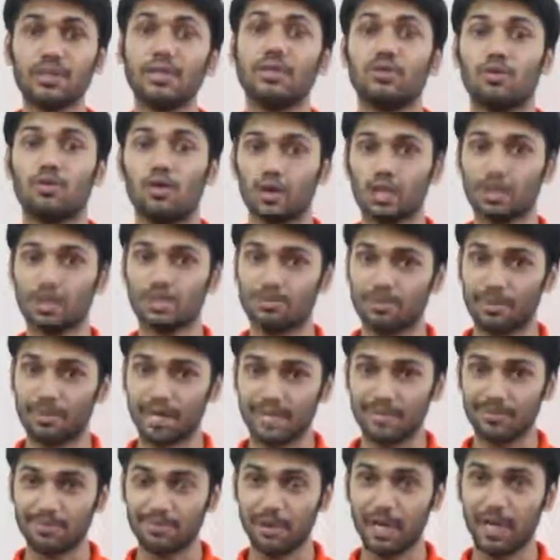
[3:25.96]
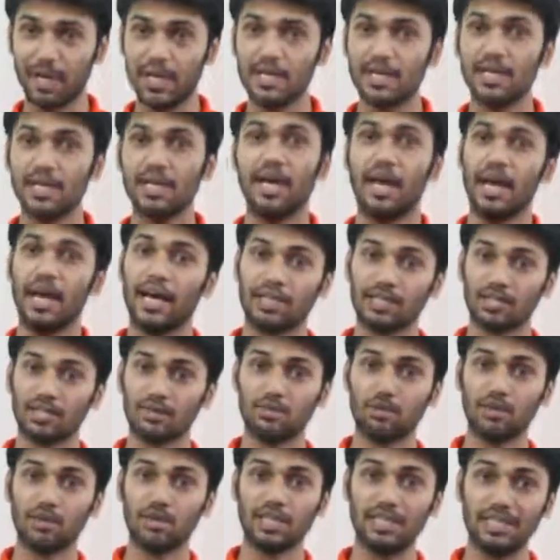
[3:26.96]
One is multiply and the
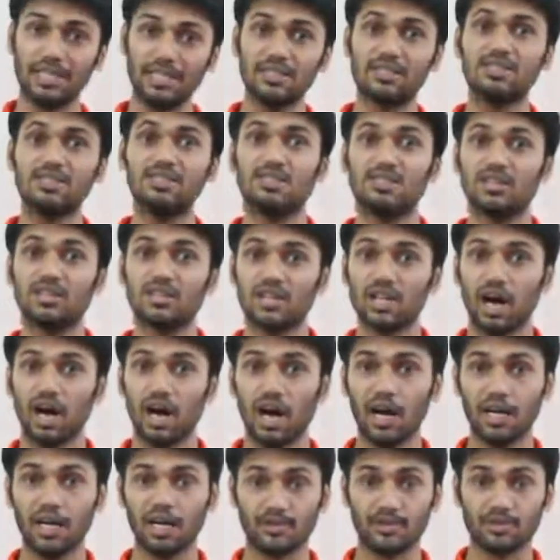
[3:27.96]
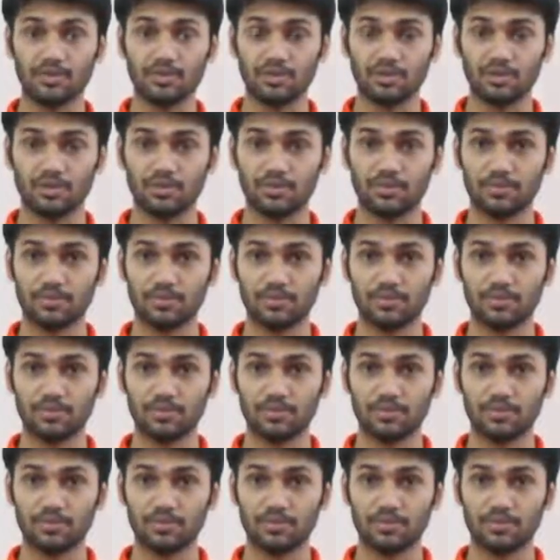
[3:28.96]
one is times.